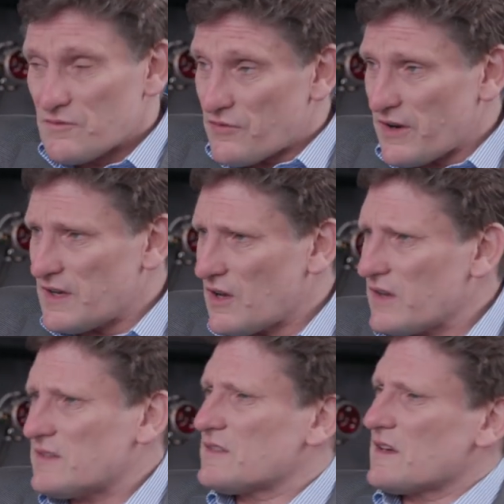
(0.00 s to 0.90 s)
Very
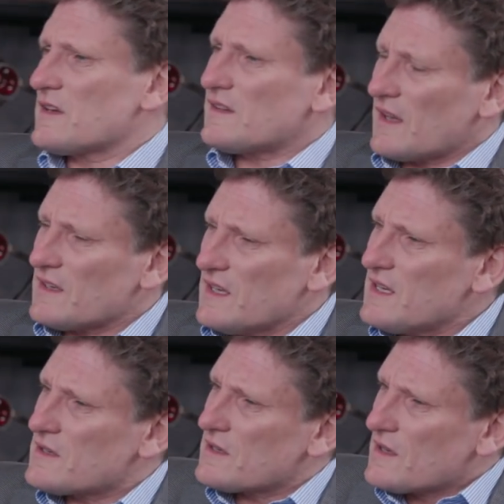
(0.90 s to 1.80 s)
nice uh,
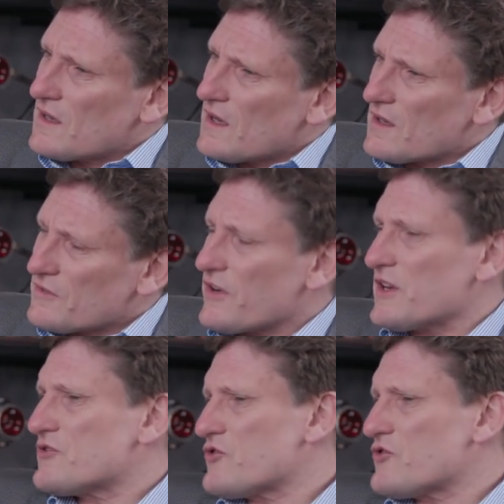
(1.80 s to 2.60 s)
technique and very